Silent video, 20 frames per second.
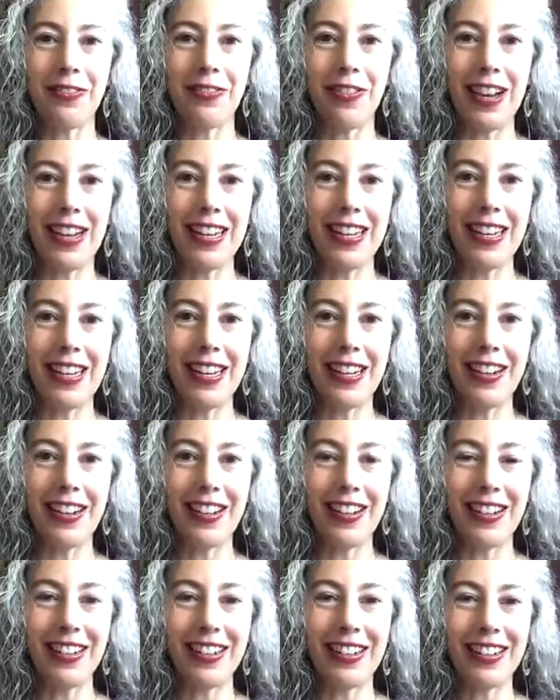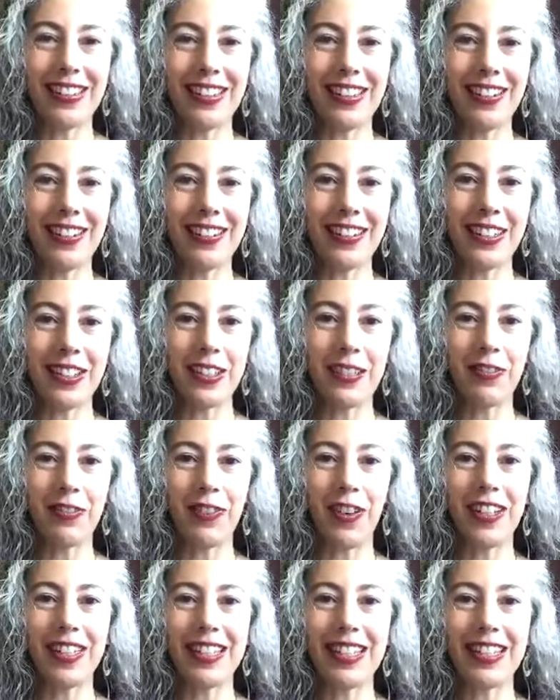right here. They're just
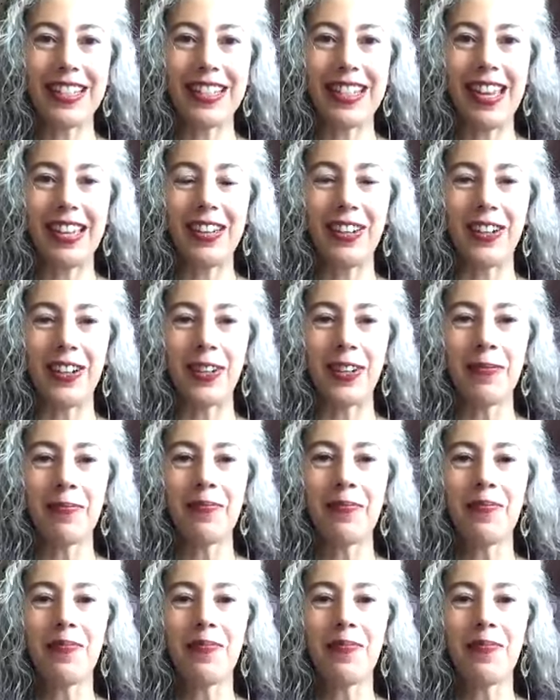front and center.